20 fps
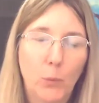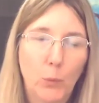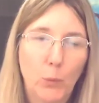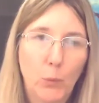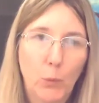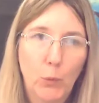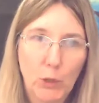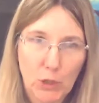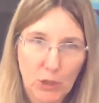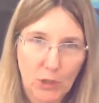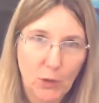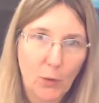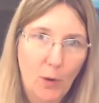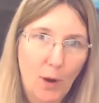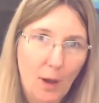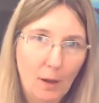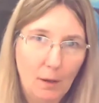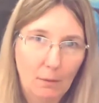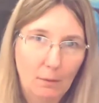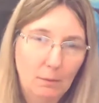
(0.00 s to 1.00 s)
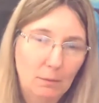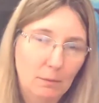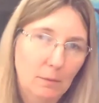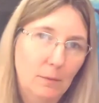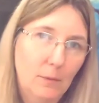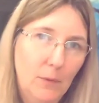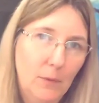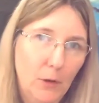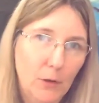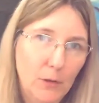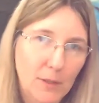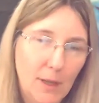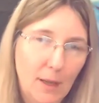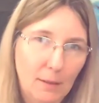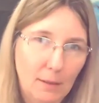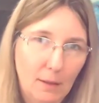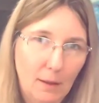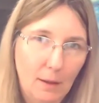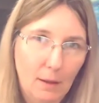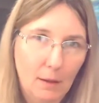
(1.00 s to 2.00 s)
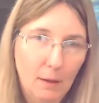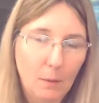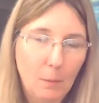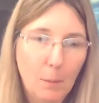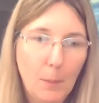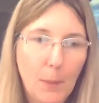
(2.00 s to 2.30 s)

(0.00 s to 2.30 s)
which there are those out there.